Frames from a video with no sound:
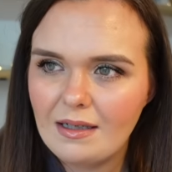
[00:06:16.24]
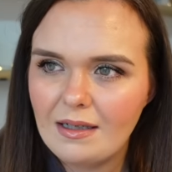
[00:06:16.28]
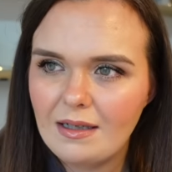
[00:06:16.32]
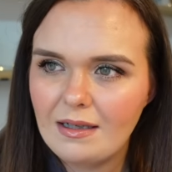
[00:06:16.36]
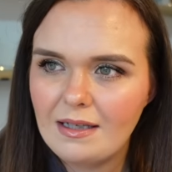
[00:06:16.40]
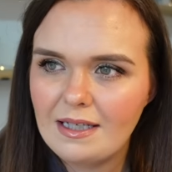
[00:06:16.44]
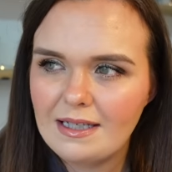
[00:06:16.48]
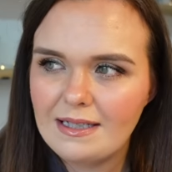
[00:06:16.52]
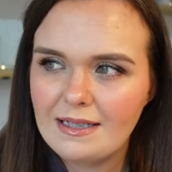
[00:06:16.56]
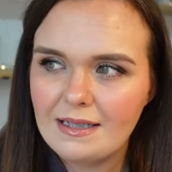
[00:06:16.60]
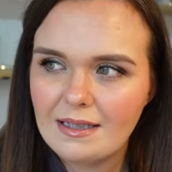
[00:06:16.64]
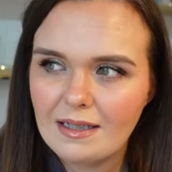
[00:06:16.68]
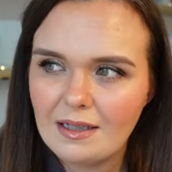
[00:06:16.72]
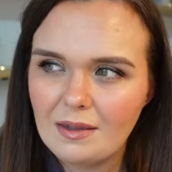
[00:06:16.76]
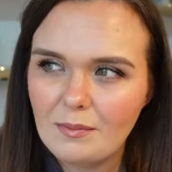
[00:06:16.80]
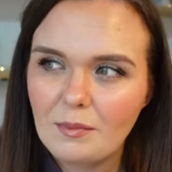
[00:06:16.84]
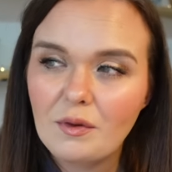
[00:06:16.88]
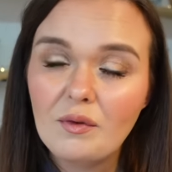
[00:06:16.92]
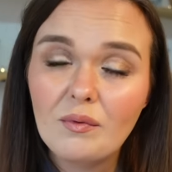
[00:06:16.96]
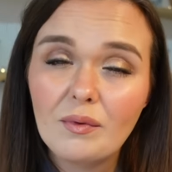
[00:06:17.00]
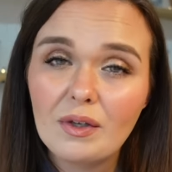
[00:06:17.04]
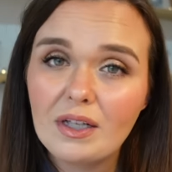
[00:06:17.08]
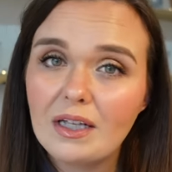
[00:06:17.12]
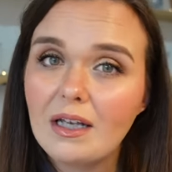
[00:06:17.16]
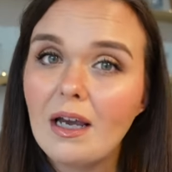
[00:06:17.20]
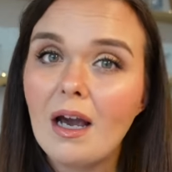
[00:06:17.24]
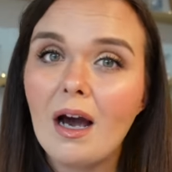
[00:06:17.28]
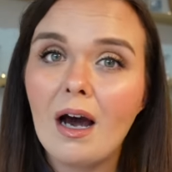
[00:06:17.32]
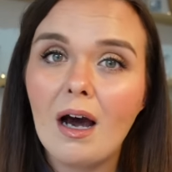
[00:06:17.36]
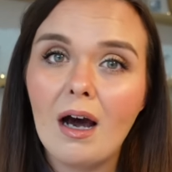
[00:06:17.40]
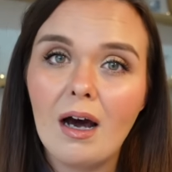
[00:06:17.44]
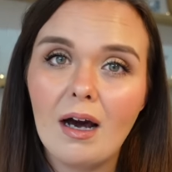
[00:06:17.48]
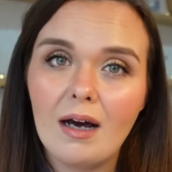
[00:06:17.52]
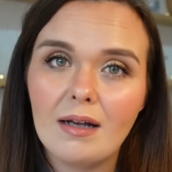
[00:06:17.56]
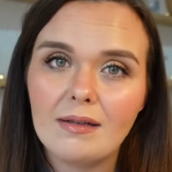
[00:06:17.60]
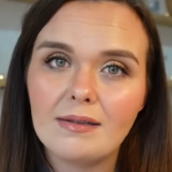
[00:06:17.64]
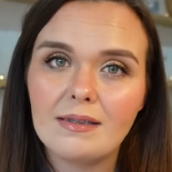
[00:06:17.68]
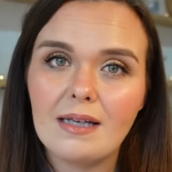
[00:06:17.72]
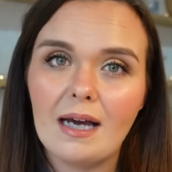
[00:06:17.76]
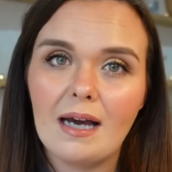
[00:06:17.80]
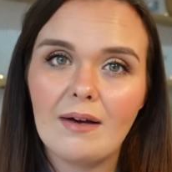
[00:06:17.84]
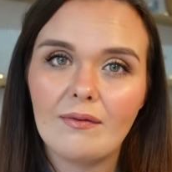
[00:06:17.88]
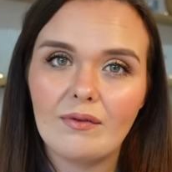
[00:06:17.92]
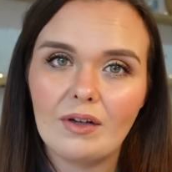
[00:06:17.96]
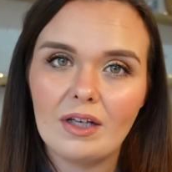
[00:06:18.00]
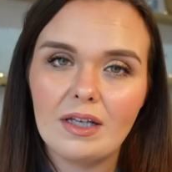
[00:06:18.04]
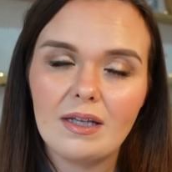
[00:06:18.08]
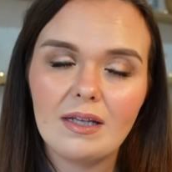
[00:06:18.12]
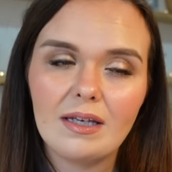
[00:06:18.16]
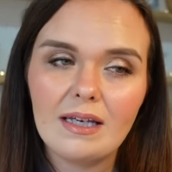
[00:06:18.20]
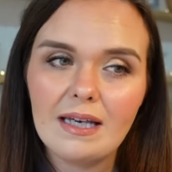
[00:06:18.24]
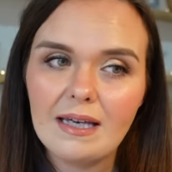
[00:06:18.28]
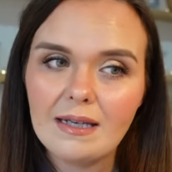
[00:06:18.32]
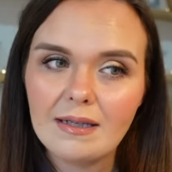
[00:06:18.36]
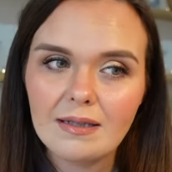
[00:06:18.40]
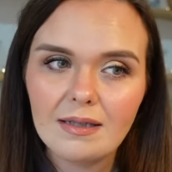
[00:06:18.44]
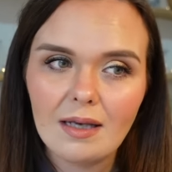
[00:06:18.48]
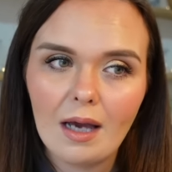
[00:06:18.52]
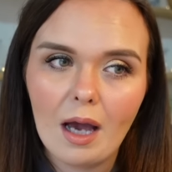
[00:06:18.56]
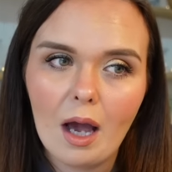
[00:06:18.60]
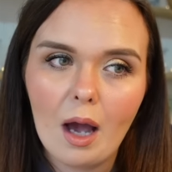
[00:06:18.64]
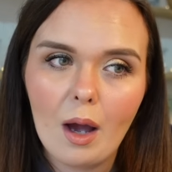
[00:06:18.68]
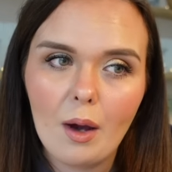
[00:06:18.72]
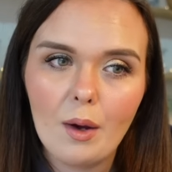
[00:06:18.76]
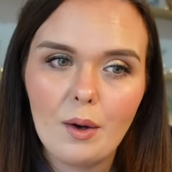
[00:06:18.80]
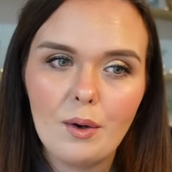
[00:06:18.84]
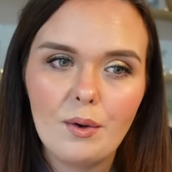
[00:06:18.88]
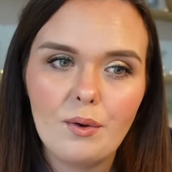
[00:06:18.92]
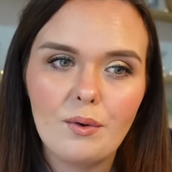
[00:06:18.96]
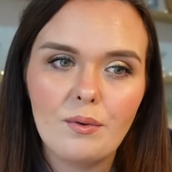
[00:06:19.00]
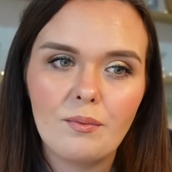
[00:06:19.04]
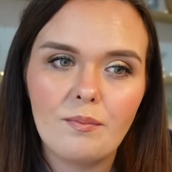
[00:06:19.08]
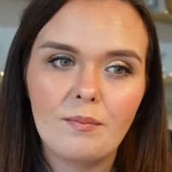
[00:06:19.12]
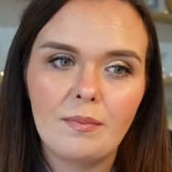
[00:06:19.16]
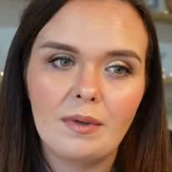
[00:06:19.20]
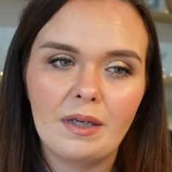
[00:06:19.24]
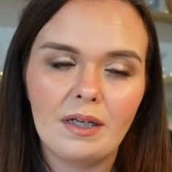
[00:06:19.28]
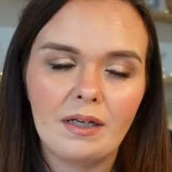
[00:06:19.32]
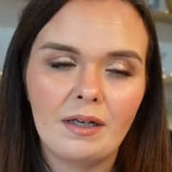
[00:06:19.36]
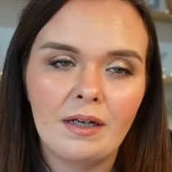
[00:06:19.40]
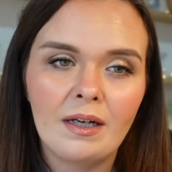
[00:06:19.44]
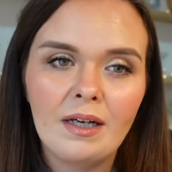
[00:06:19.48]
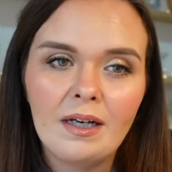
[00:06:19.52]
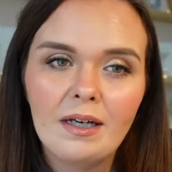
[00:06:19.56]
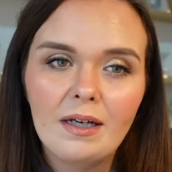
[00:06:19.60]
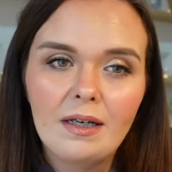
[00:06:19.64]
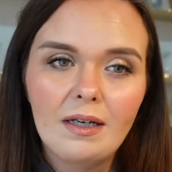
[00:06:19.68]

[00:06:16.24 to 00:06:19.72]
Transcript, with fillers: this is going to be really hard to have like the kids at home and